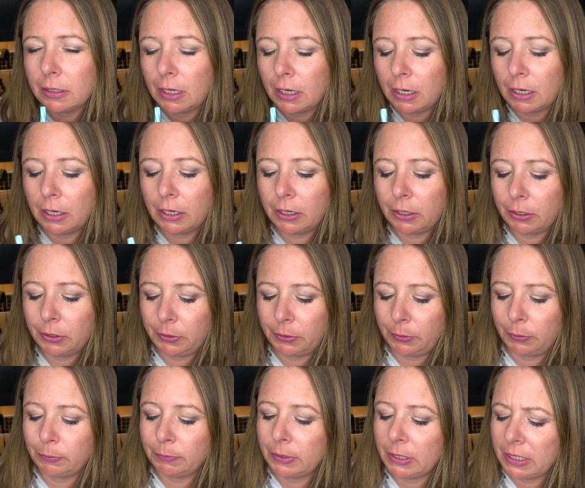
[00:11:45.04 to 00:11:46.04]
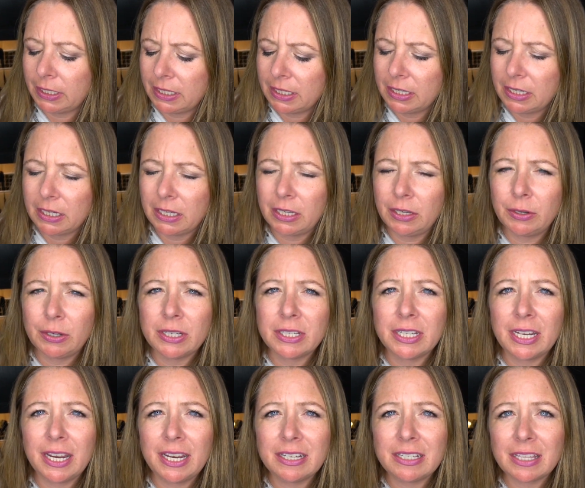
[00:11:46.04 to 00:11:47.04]
Oh, you can
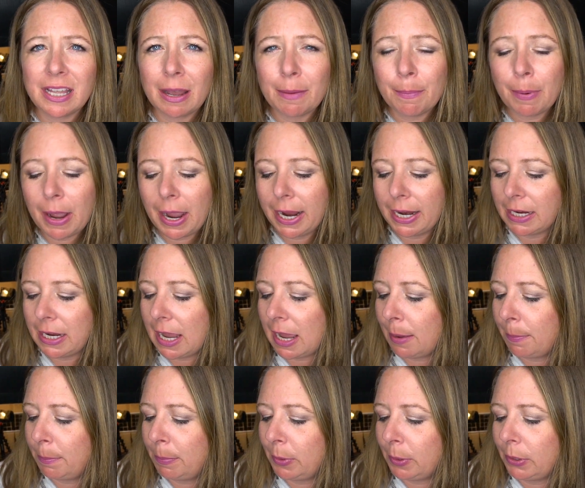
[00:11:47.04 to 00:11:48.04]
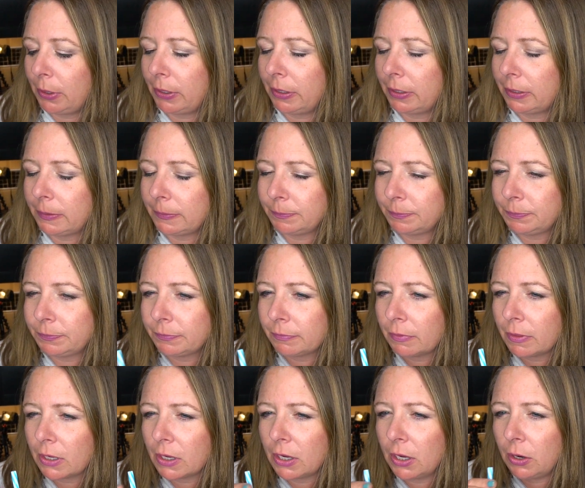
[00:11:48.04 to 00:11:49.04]
taste that pineapple,
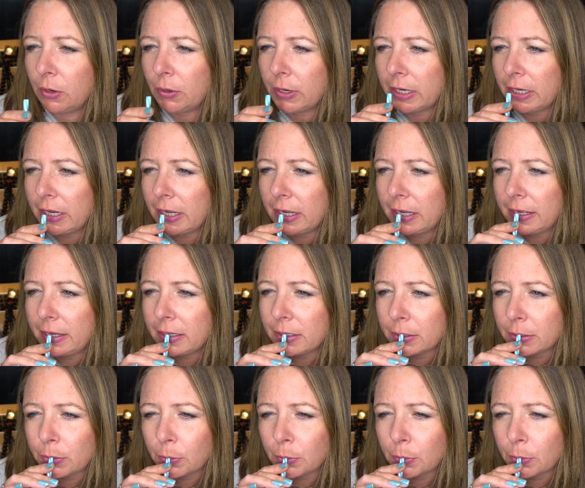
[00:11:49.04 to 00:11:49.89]
coconut.